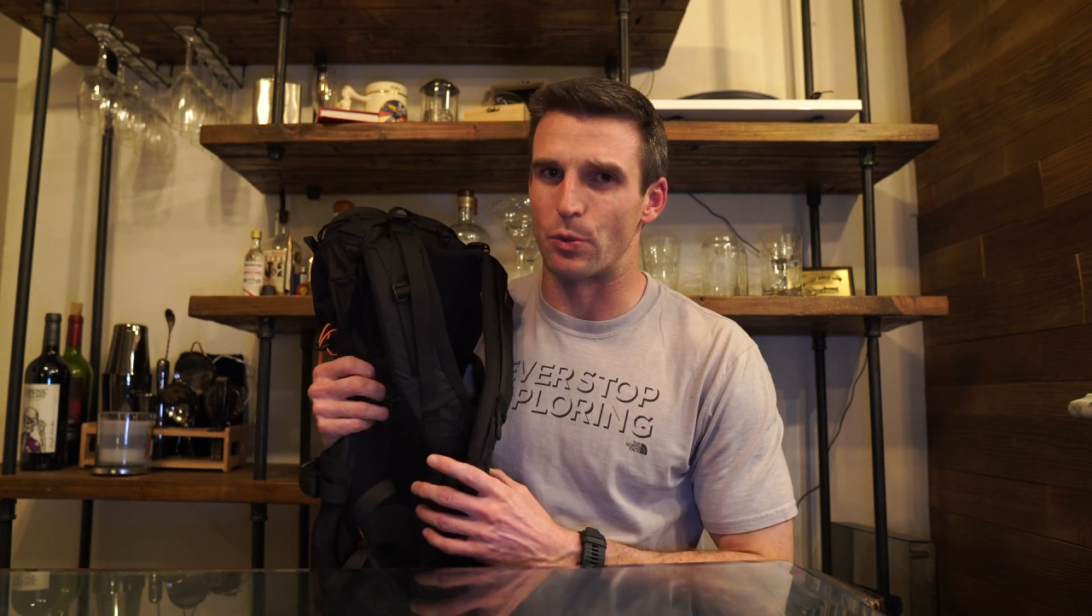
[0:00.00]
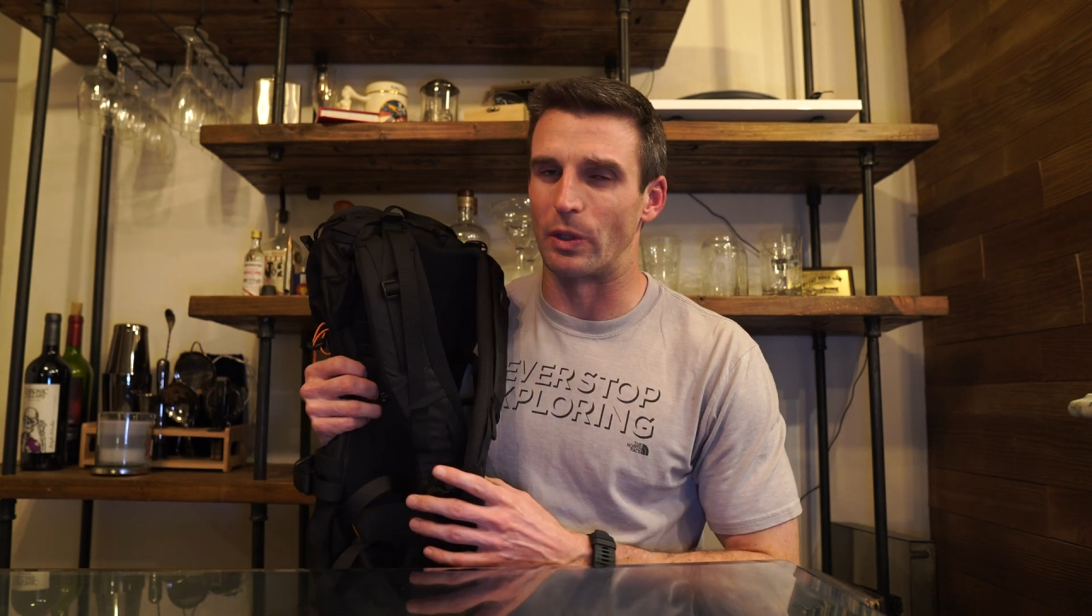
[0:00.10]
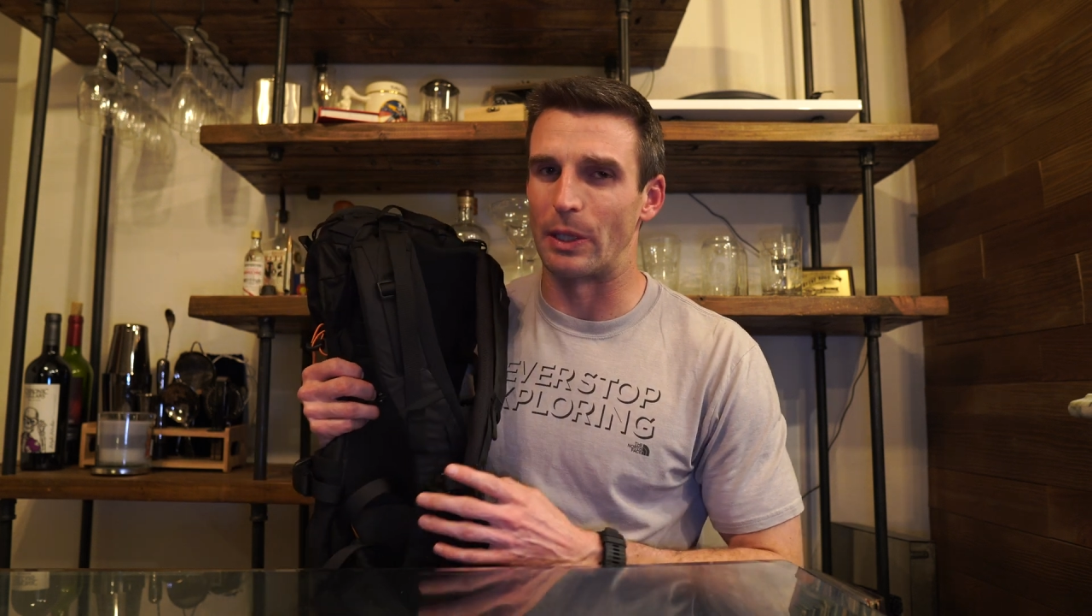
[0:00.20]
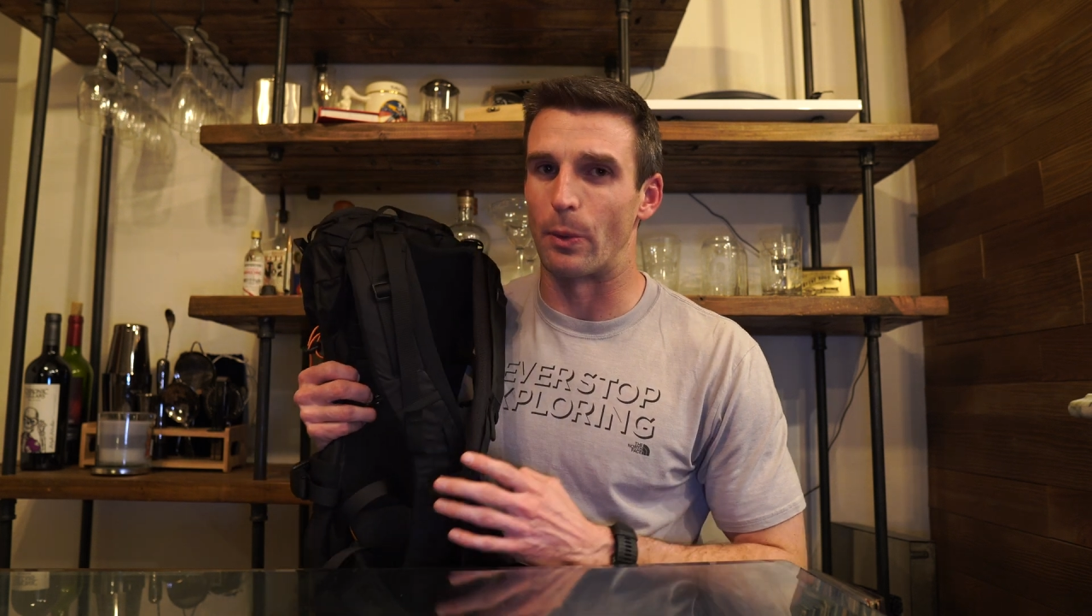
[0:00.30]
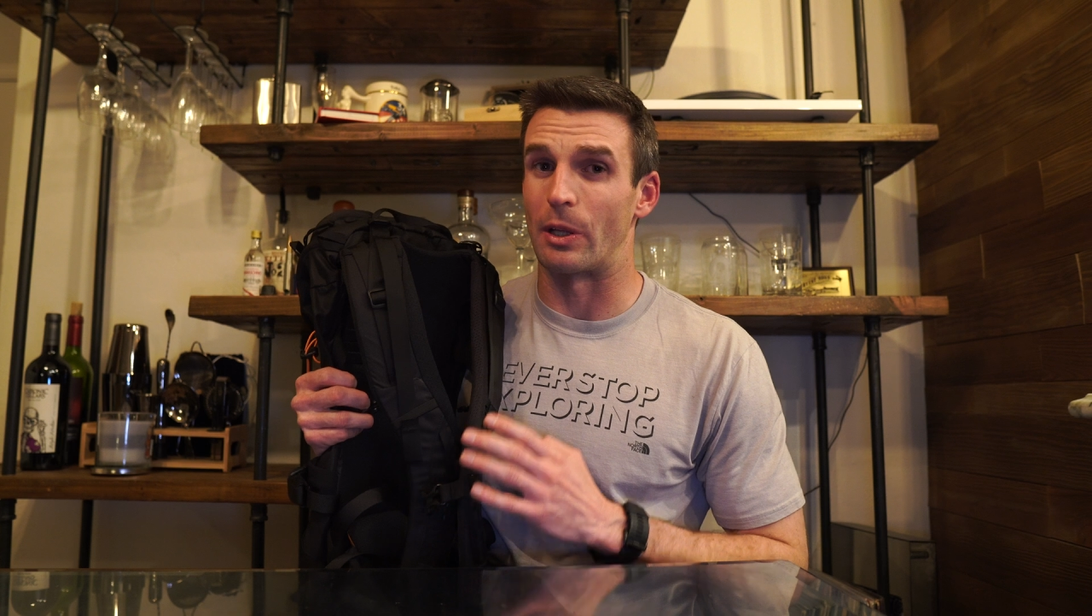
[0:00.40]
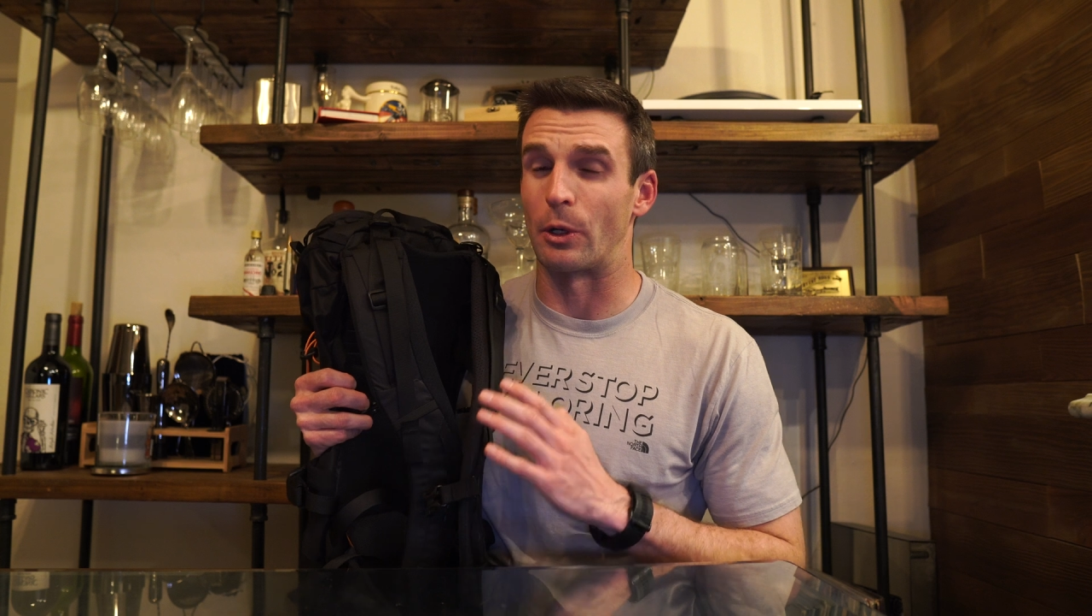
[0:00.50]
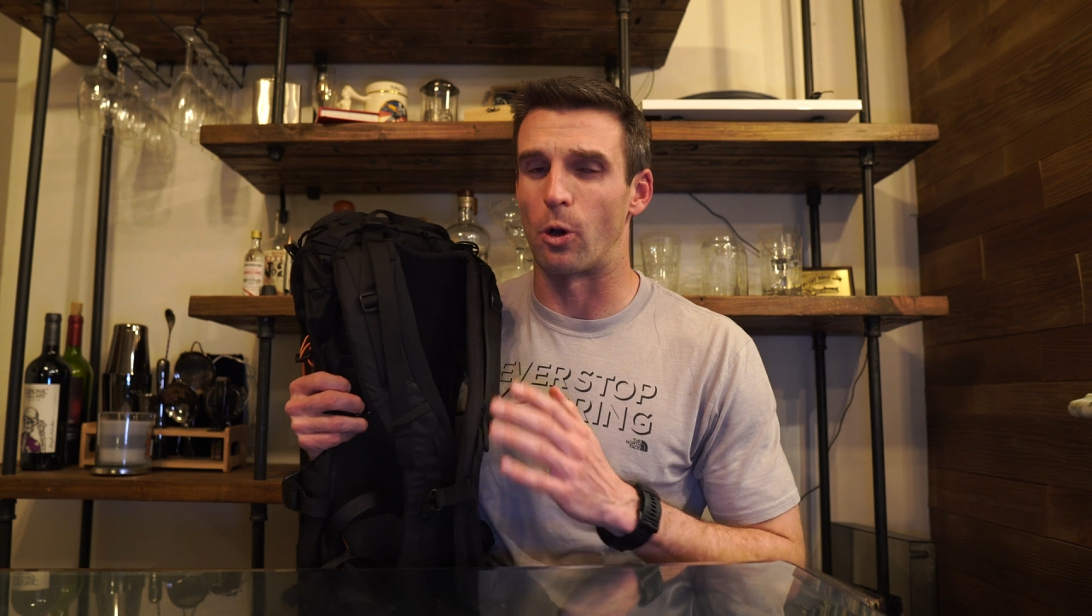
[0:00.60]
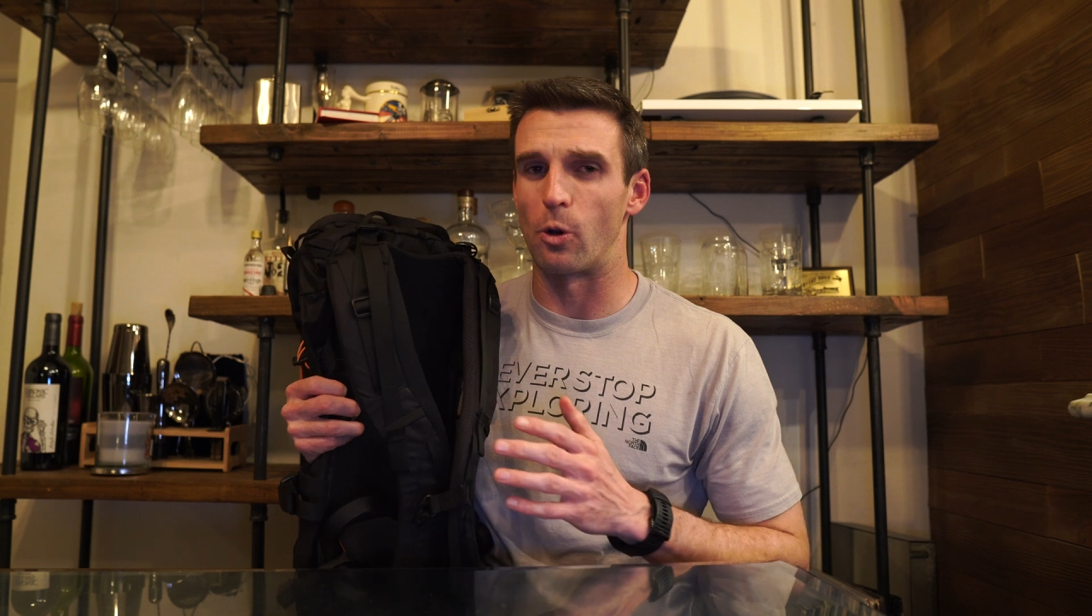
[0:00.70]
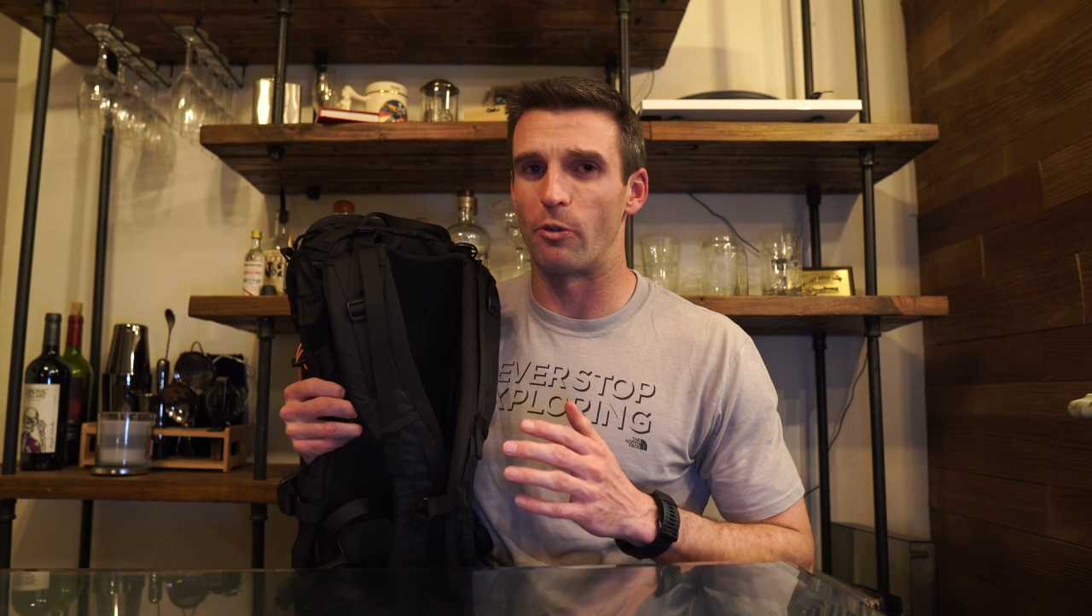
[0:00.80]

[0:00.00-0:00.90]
really well in all